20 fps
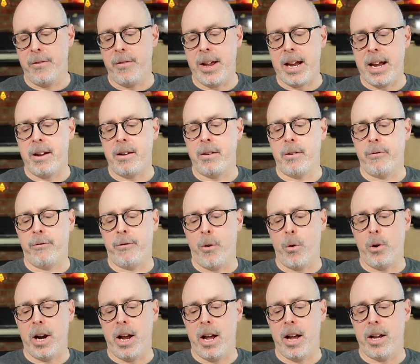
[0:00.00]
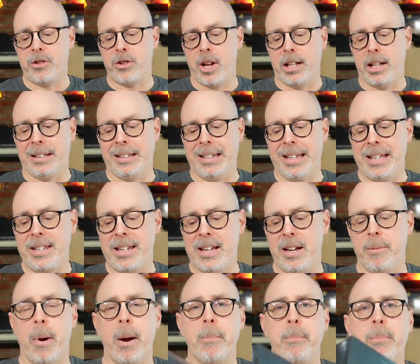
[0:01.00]
Innovate For Us
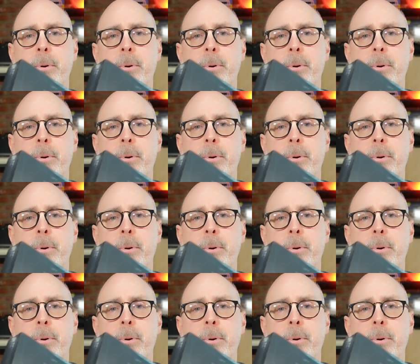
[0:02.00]
Lithium